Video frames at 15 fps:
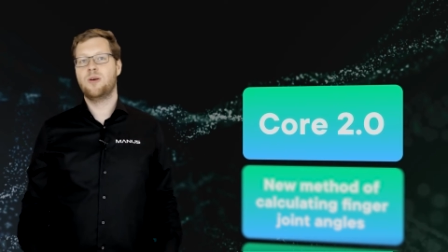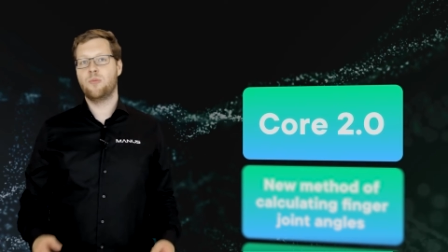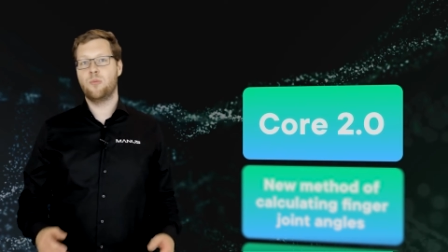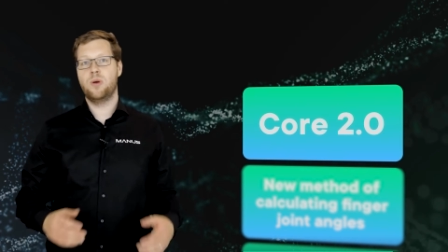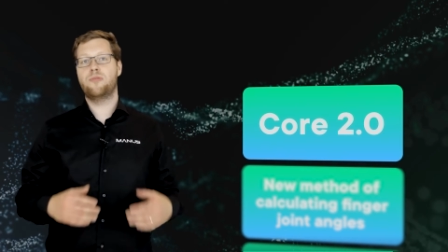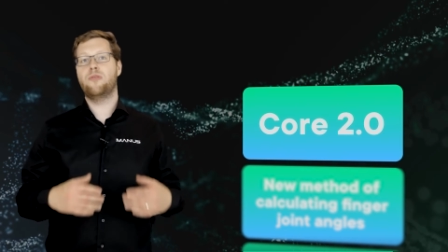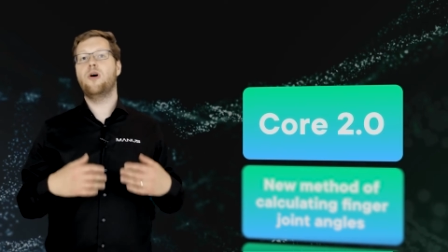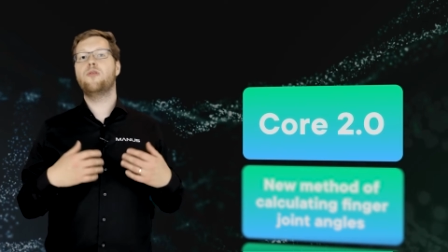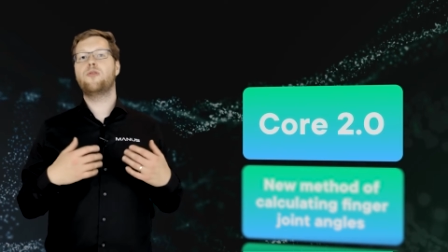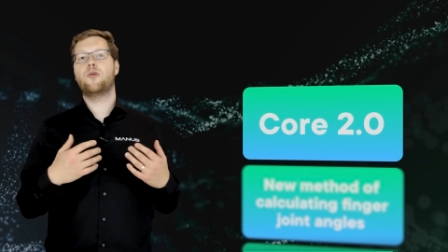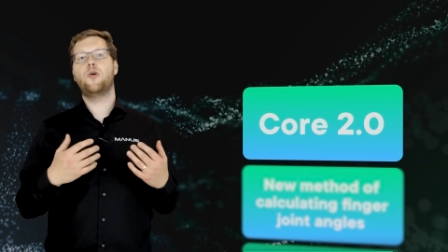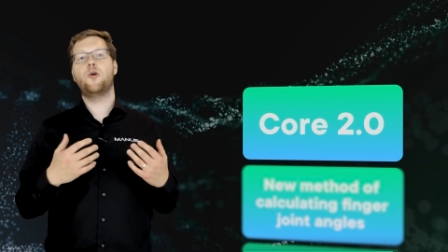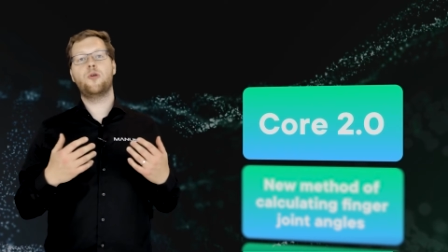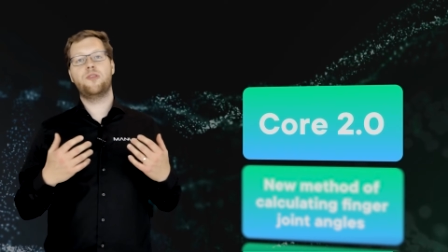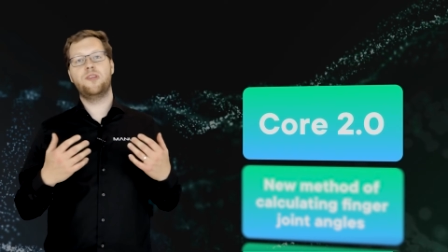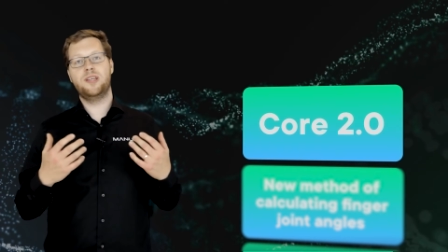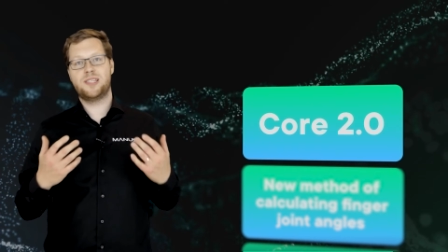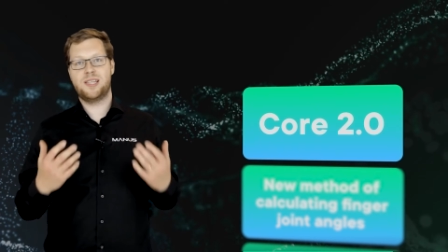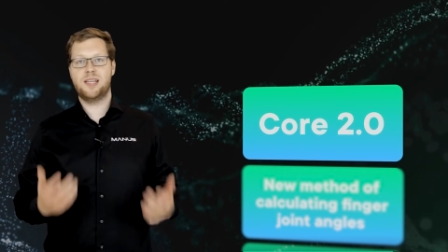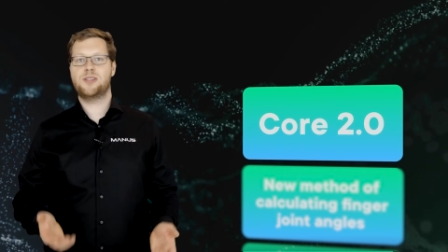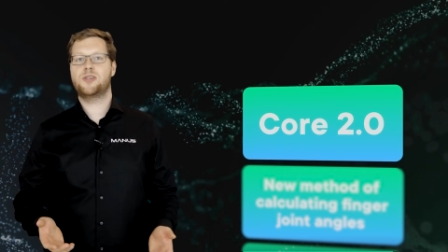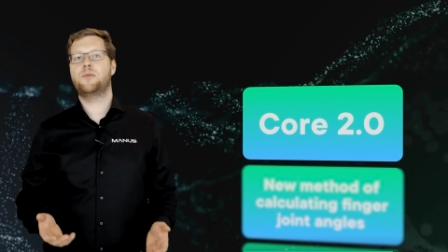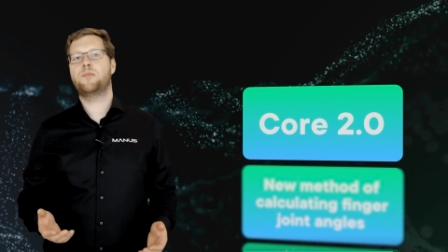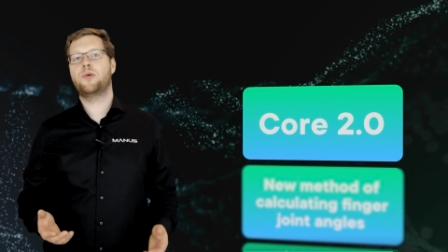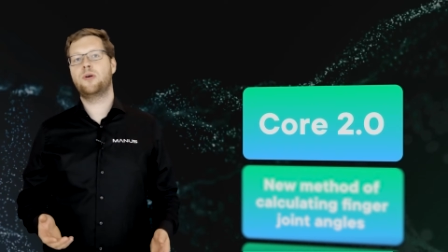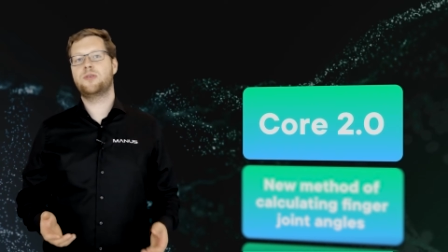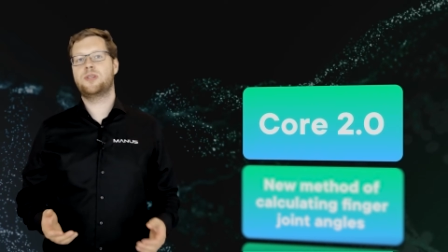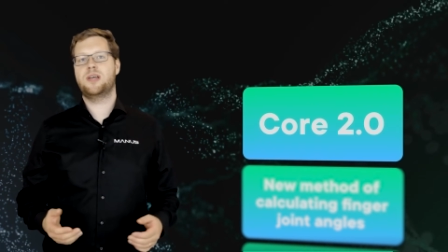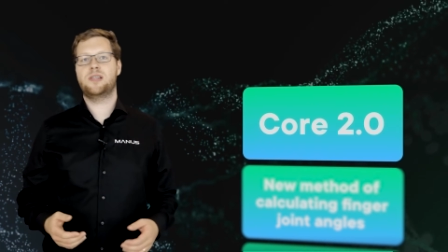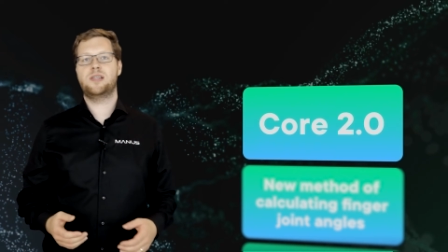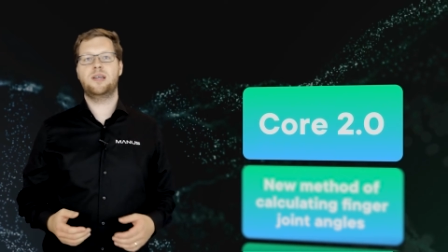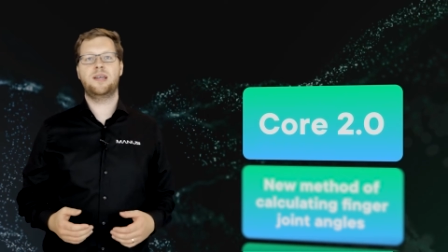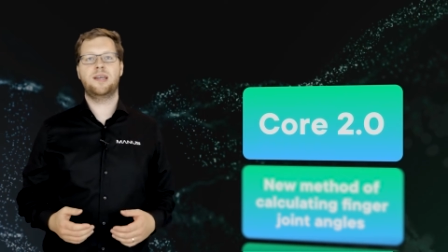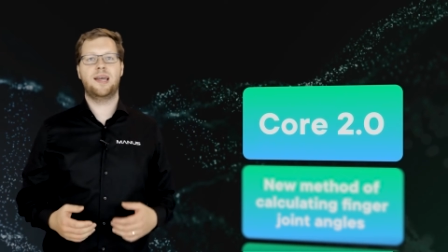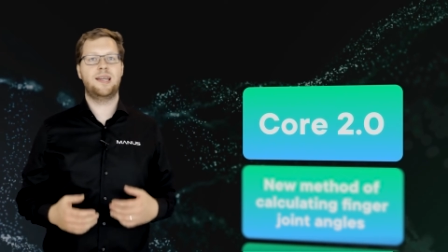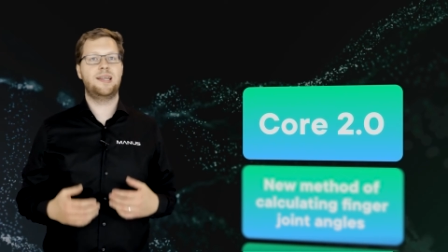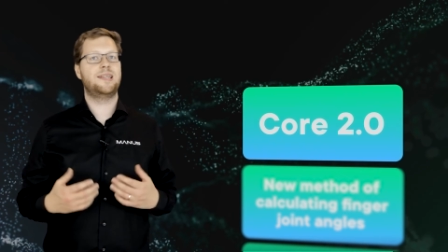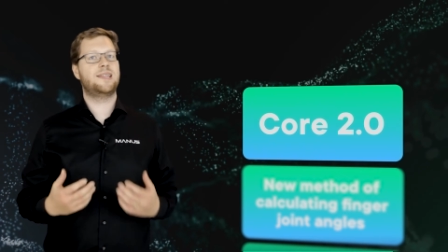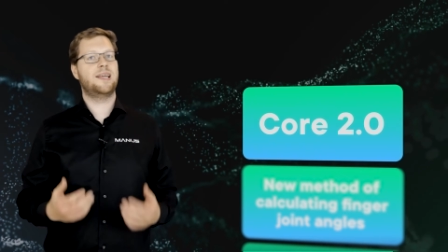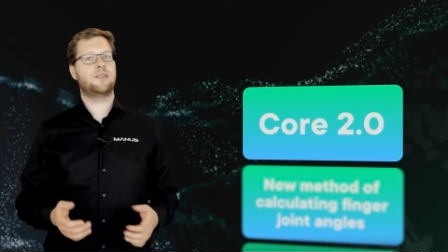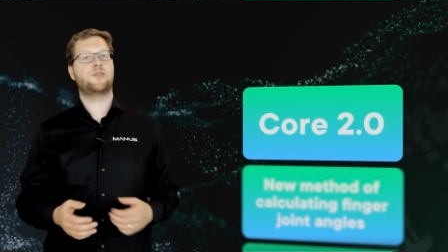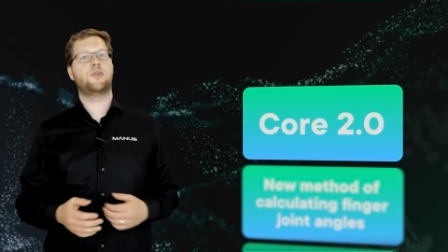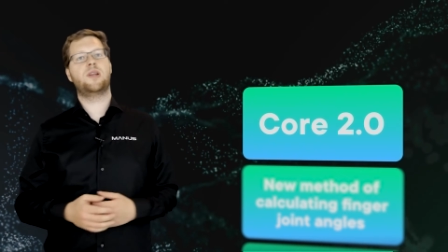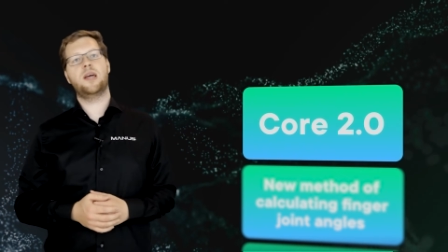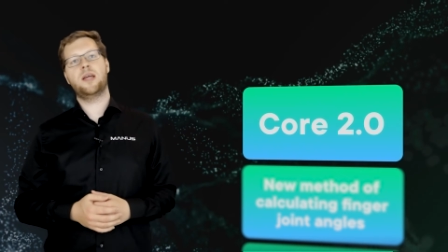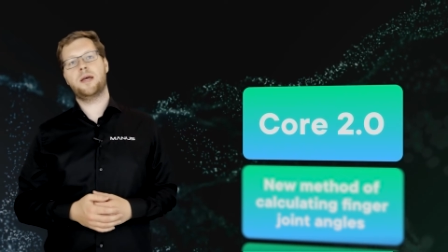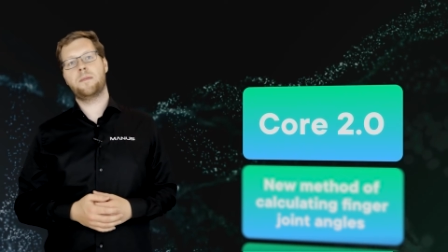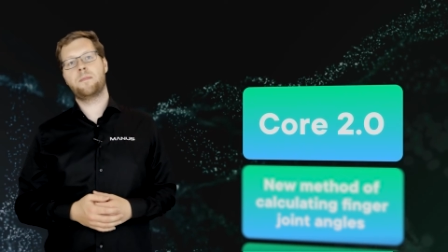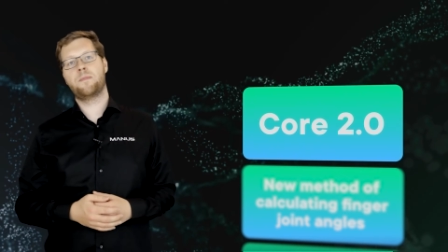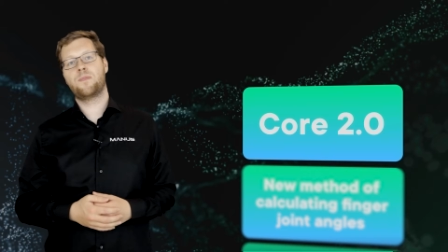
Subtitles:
We've overhauled the sensor processing and the sensor data.